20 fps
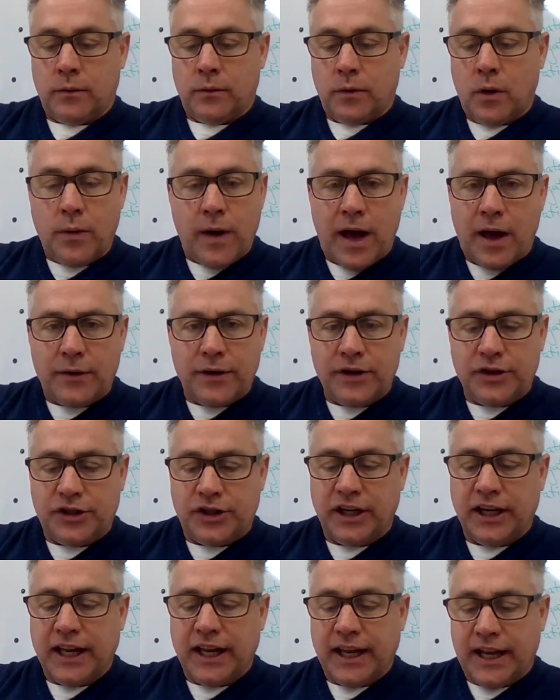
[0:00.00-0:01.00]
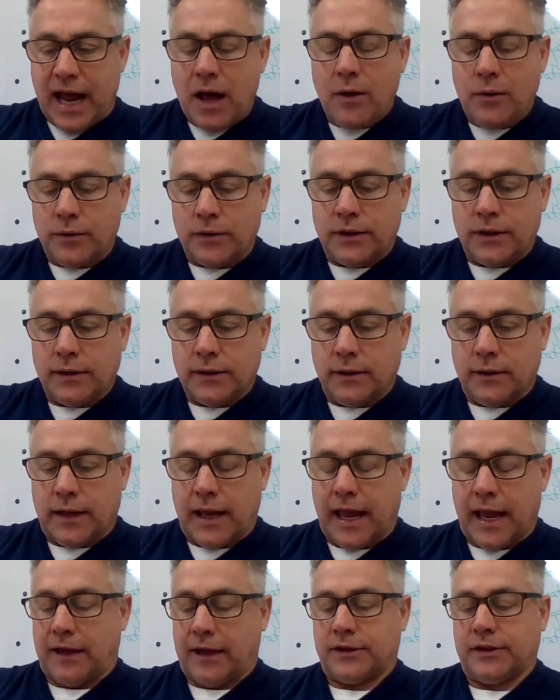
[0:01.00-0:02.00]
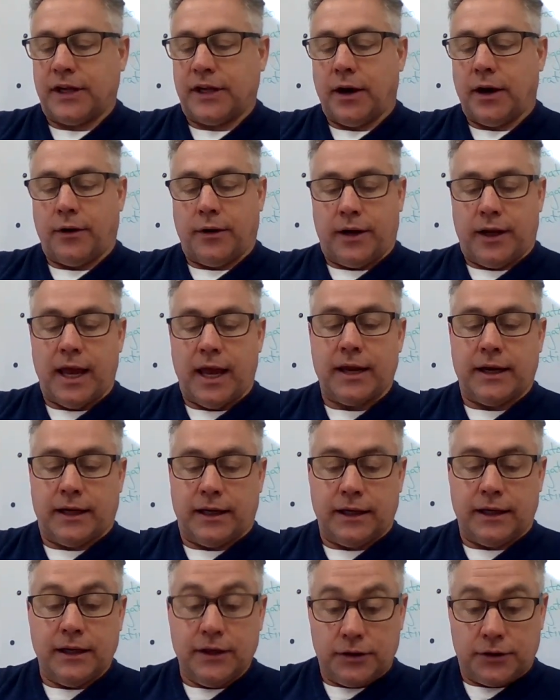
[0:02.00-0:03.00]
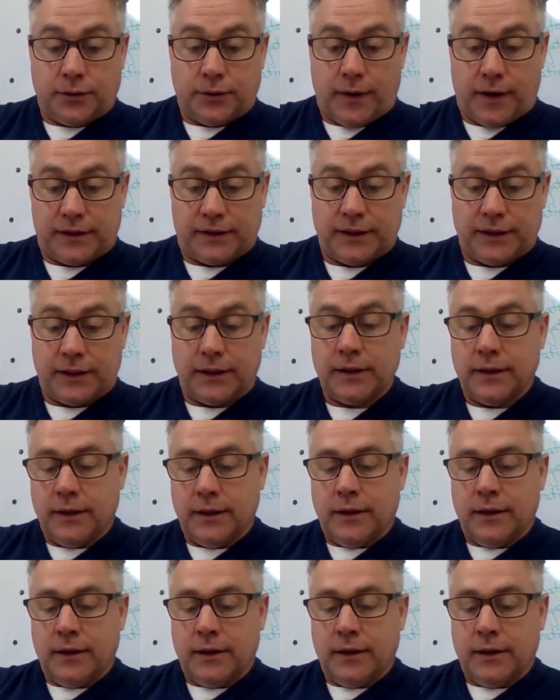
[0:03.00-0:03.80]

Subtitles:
Oh, how did she get out? Asked Arrietty, interested.